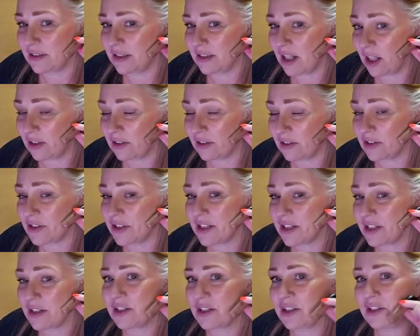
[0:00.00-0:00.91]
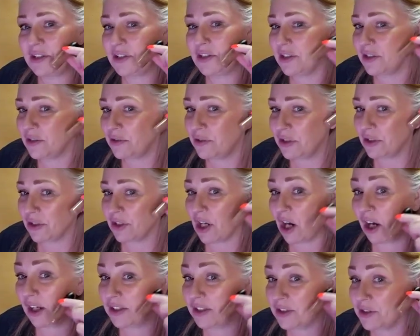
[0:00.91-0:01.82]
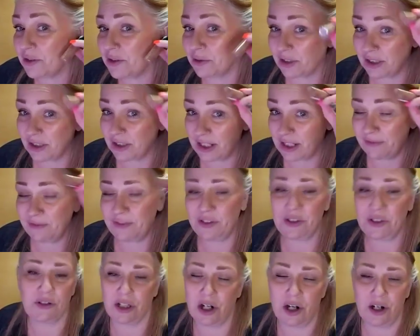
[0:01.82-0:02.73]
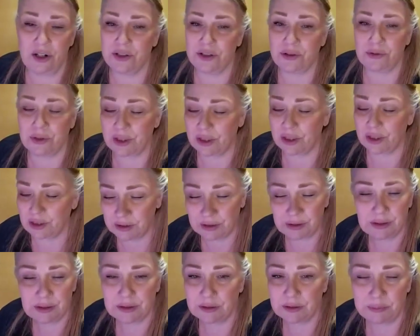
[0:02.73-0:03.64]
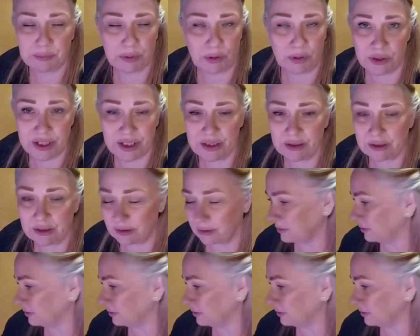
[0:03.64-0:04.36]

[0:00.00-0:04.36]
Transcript: colors to do your contour if you're a contour person.